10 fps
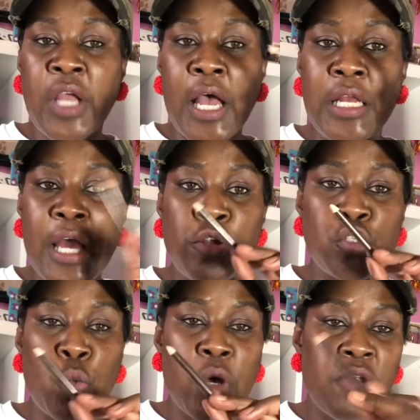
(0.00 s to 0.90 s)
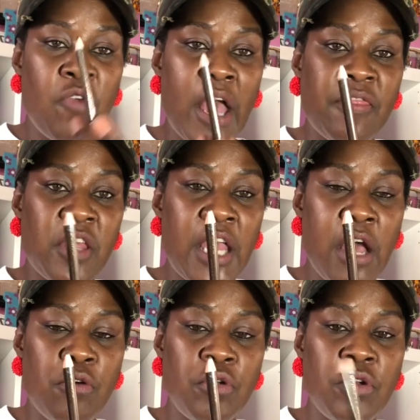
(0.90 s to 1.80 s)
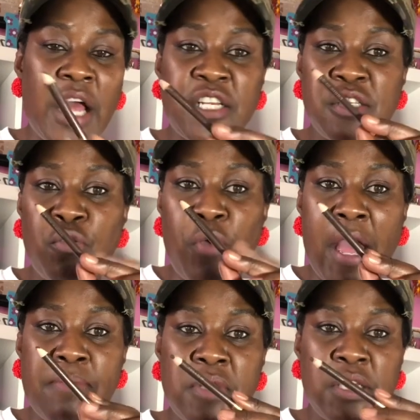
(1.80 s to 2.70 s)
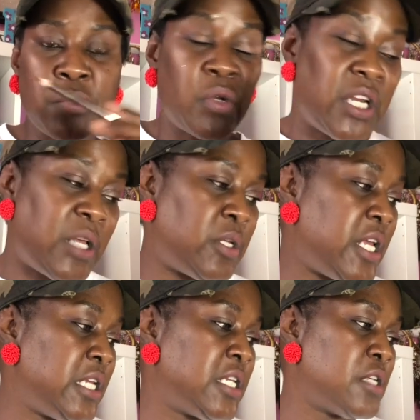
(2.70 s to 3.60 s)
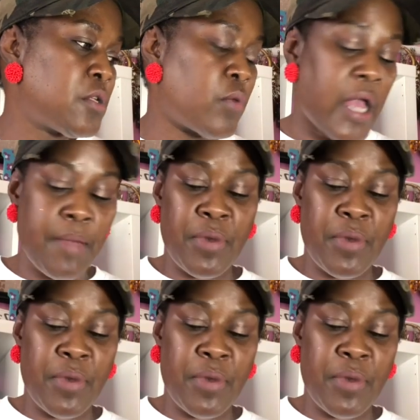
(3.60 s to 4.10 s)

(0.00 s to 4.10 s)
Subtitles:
eyeliners or whatever at the counter, and I just grabbed this one, and it does okay,